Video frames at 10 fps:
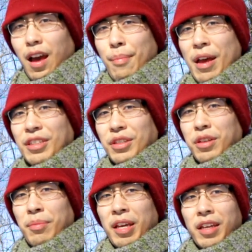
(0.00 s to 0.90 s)
I imagine you
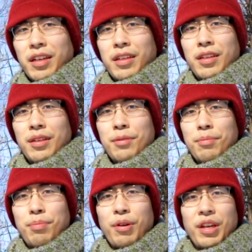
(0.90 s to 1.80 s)
could make a
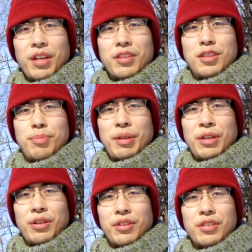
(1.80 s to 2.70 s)
pretty good
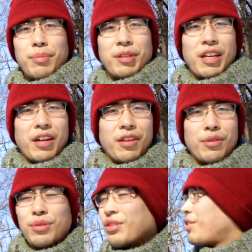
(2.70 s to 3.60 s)
spear or something out of
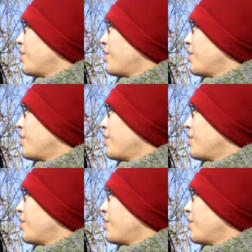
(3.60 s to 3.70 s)
those.